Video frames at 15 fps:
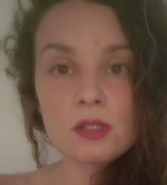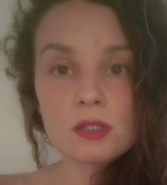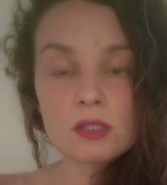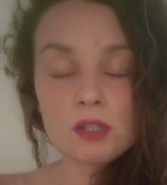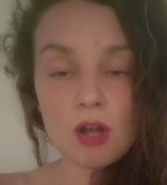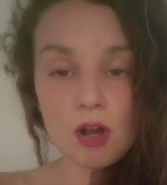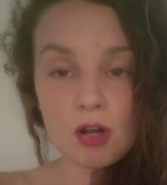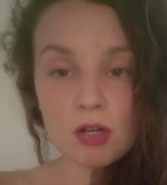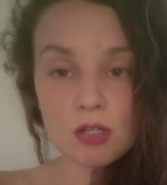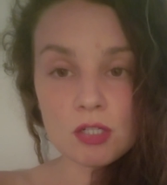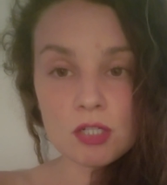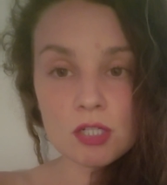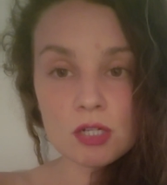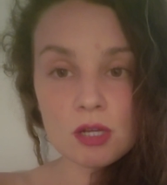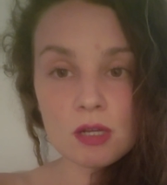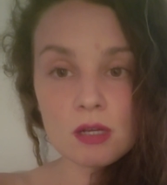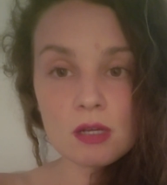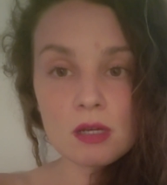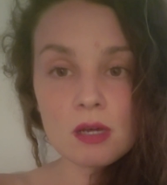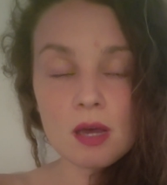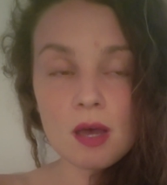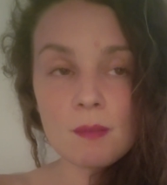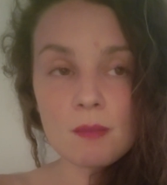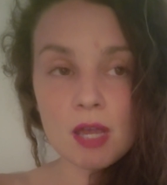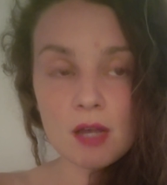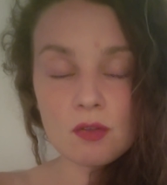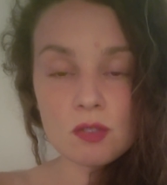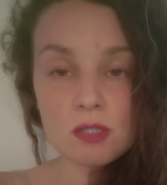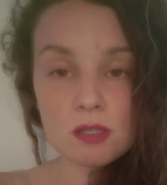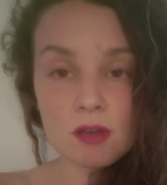large
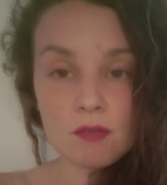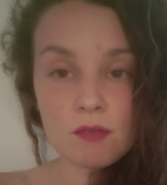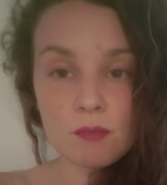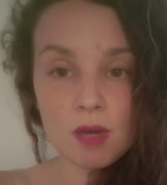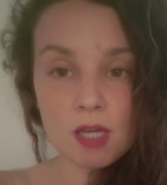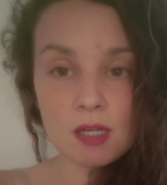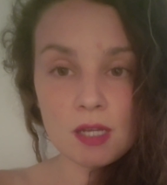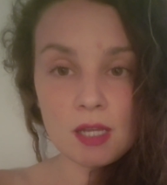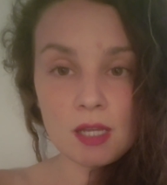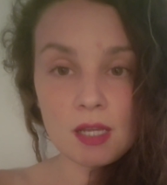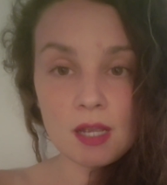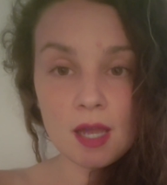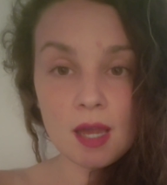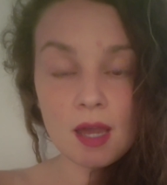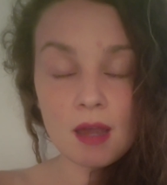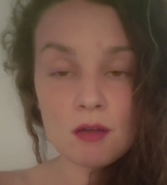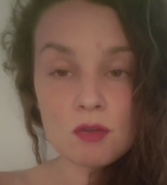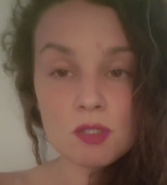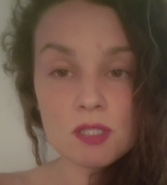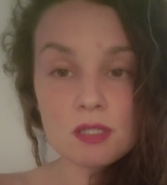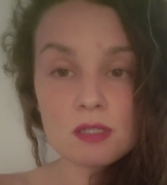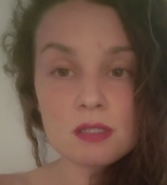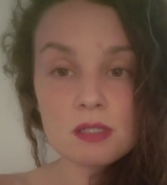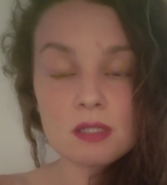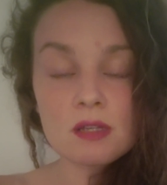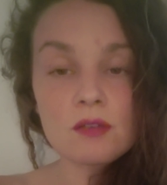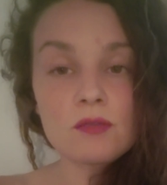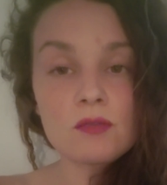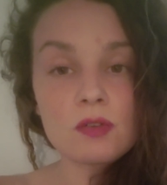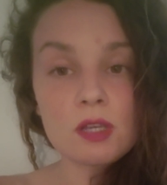amounts of money, houses,
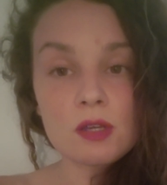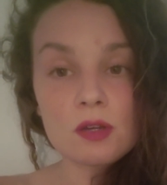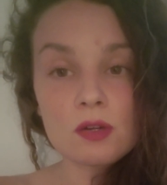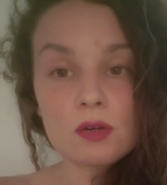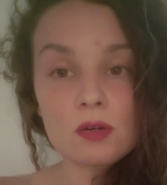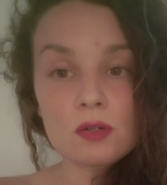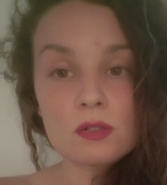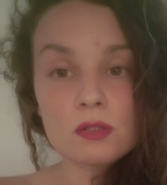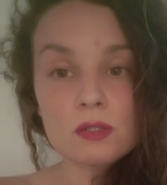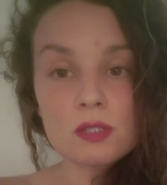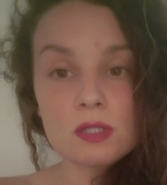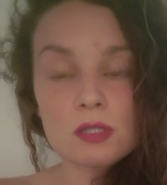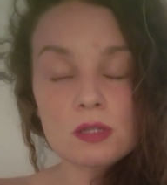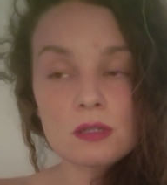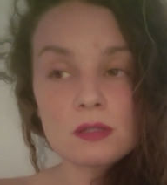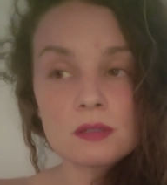and vehicles